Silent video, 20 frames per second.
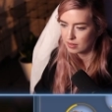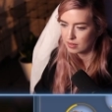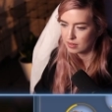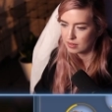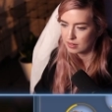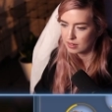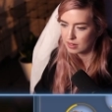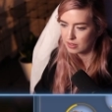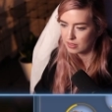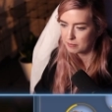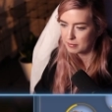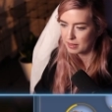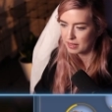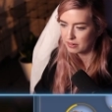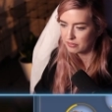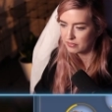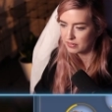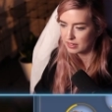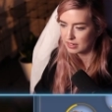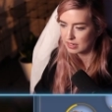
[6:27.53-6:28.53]
Now the
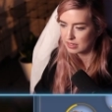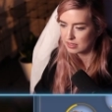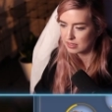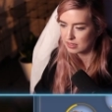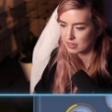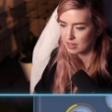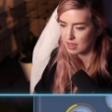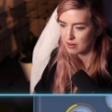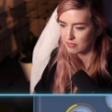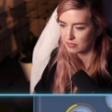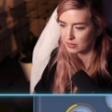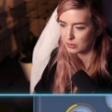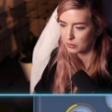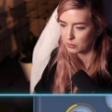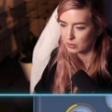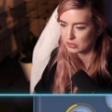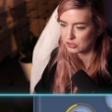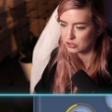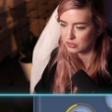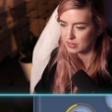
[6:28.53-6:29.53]
benefit is every
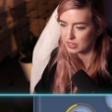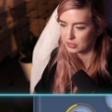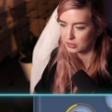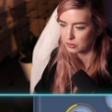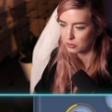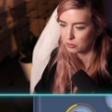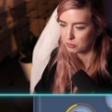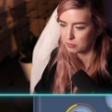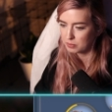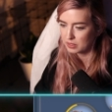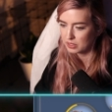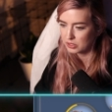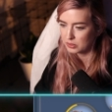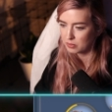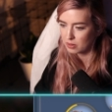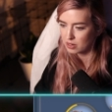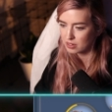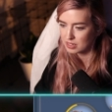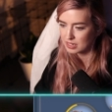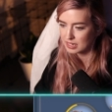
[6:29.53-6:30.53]
oyster that you're opening, you
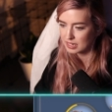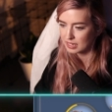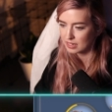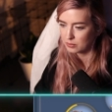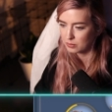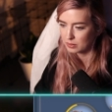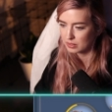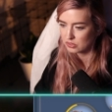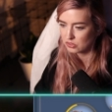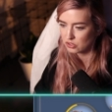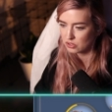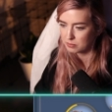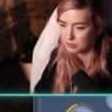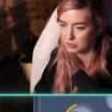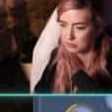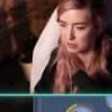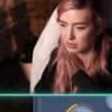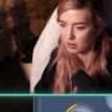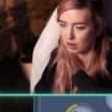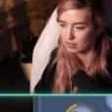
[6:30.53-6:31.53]
are going to get oyster meat
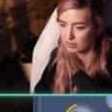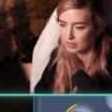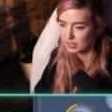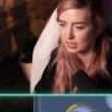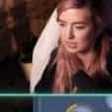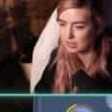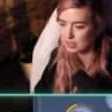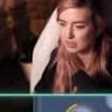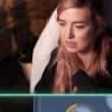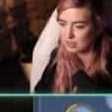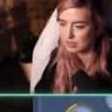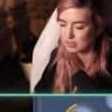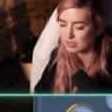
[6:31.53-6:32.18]
regardless.